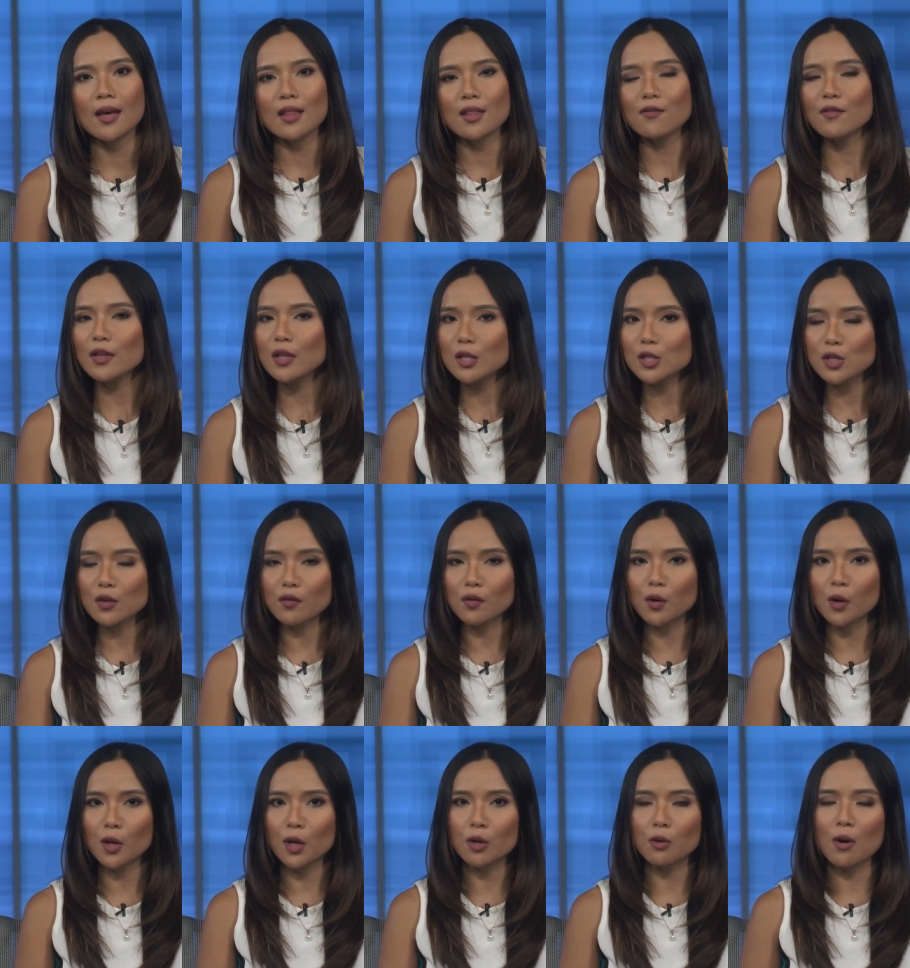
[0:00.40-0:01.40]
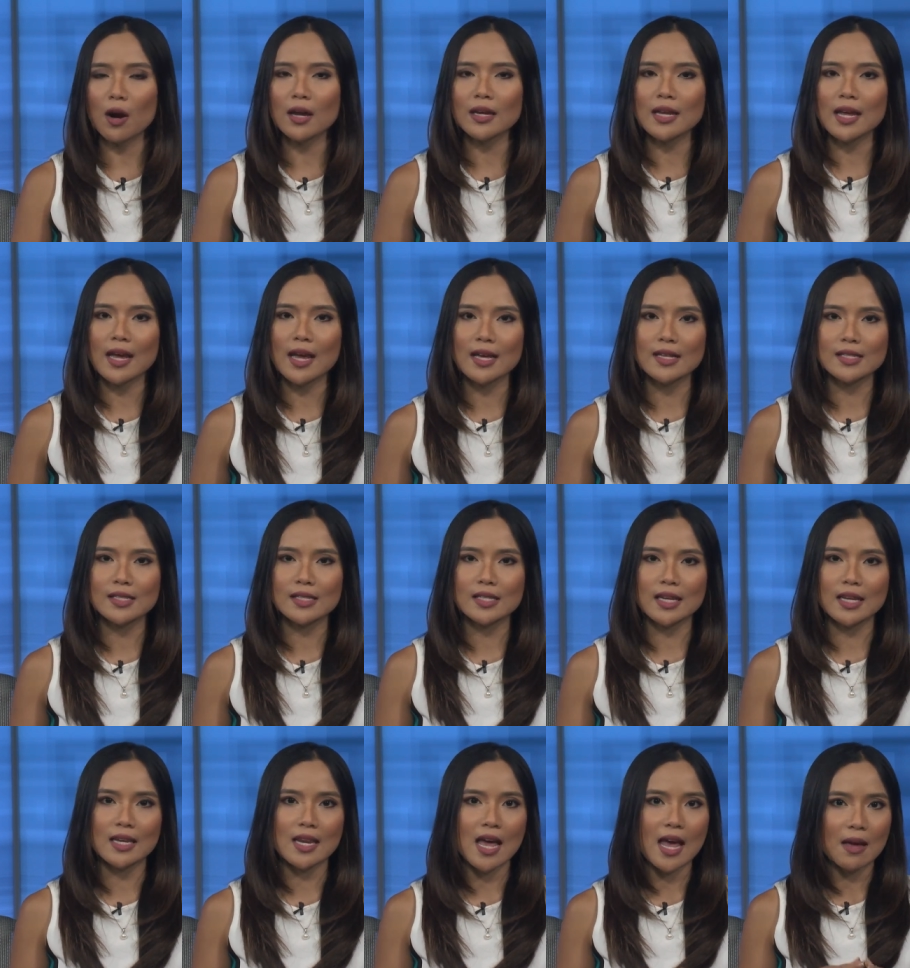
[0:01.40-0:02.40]
The village of Arroyo Grande has
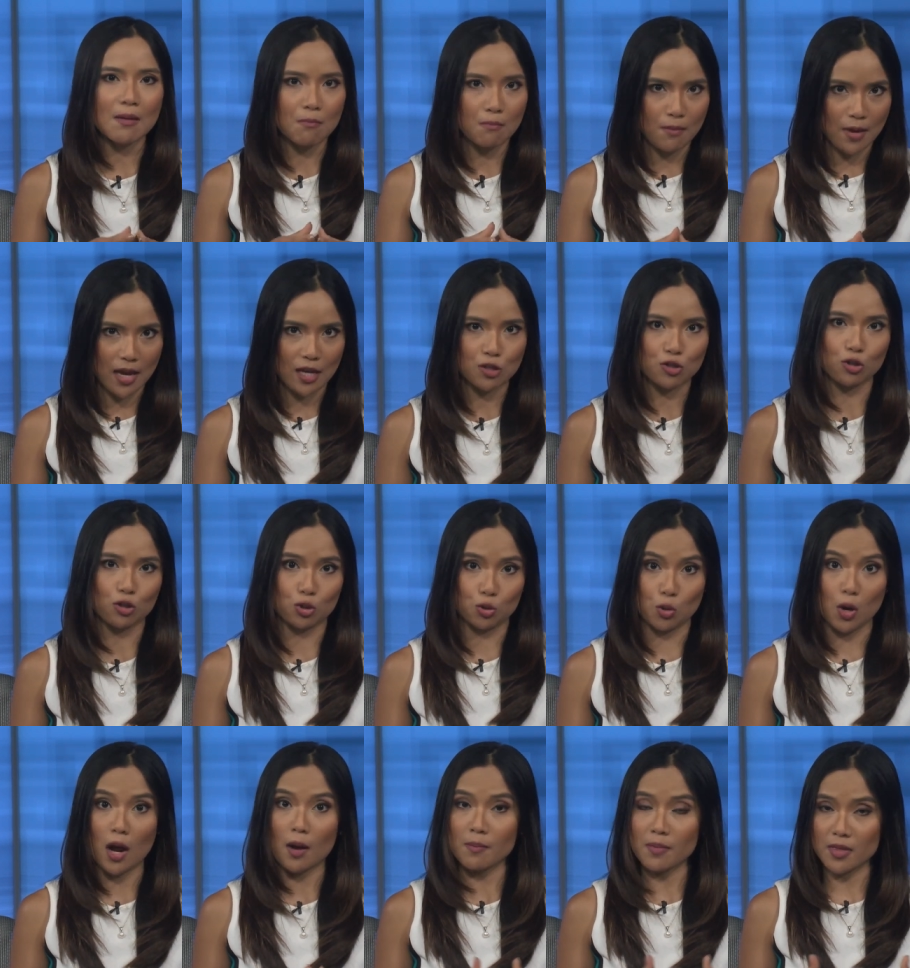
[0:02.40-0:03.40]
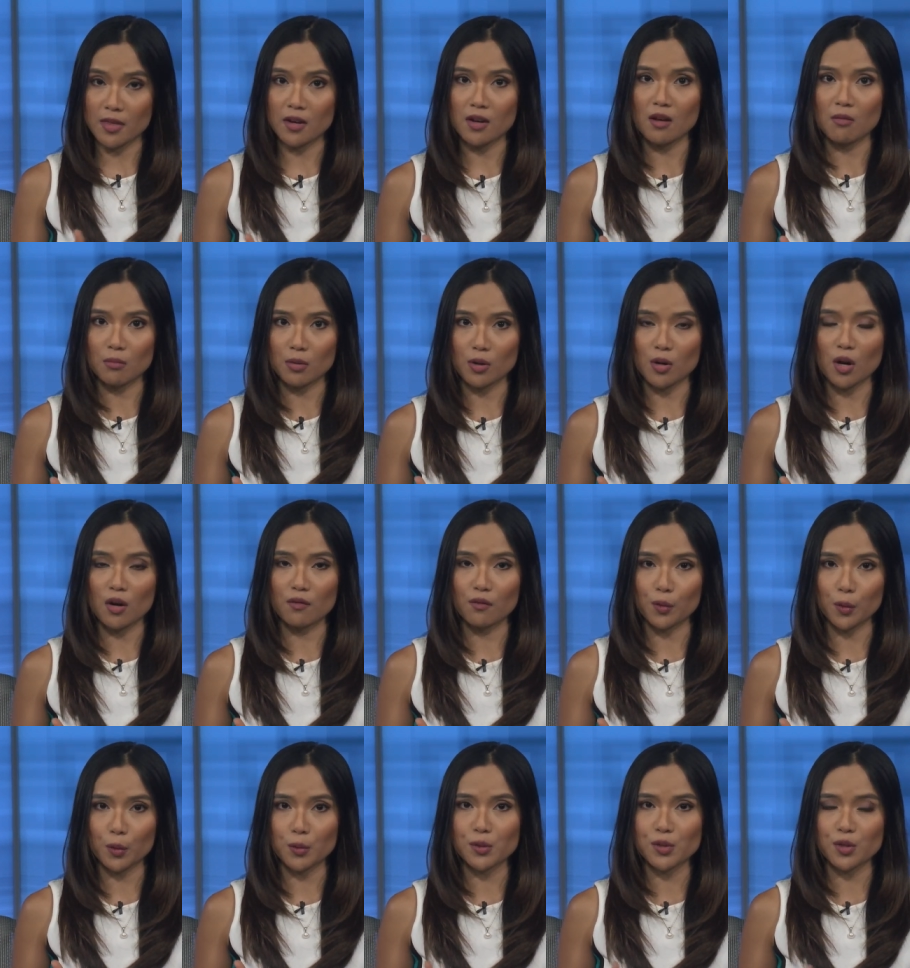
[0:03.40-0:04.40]
seen a major drop in the number of
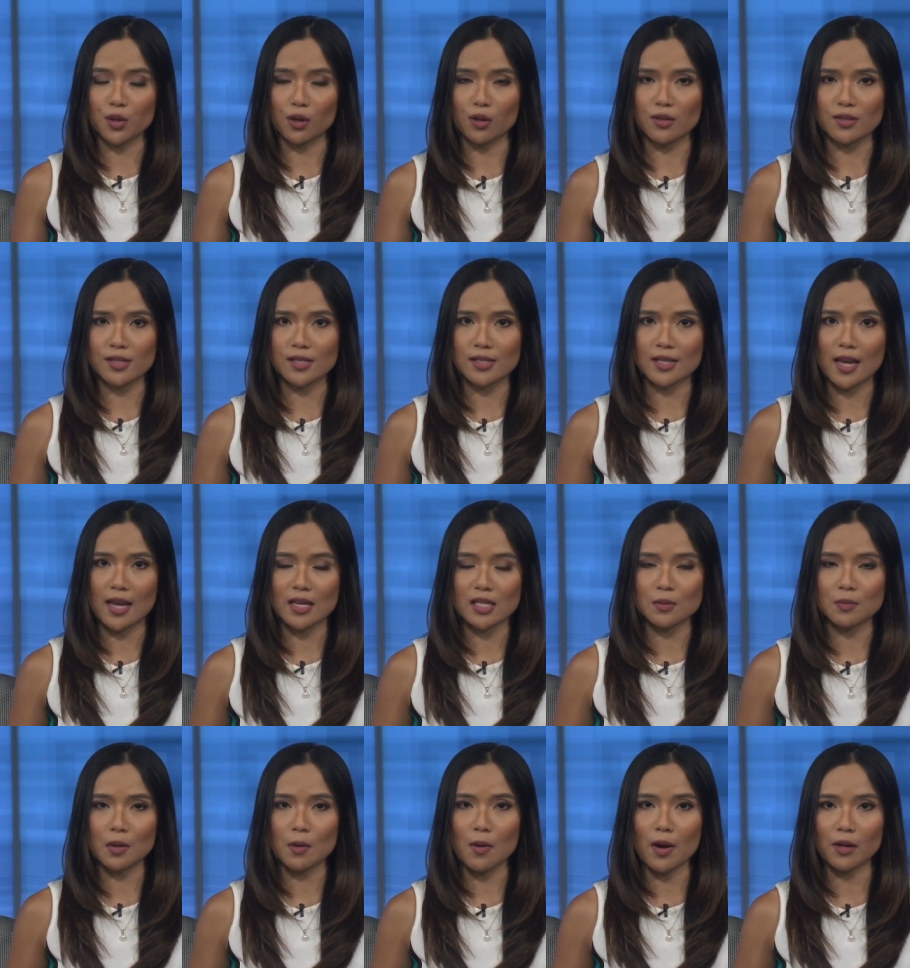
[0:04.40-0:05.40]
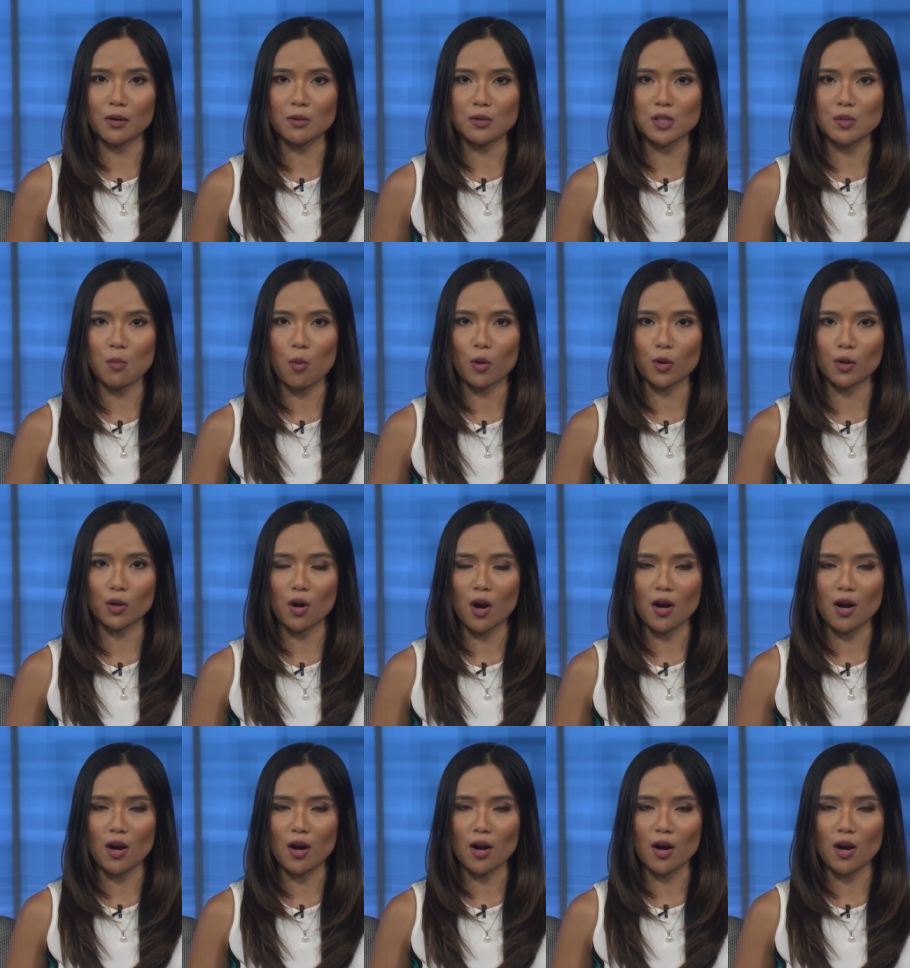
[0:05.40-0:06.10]
roosters. KSBY News reporter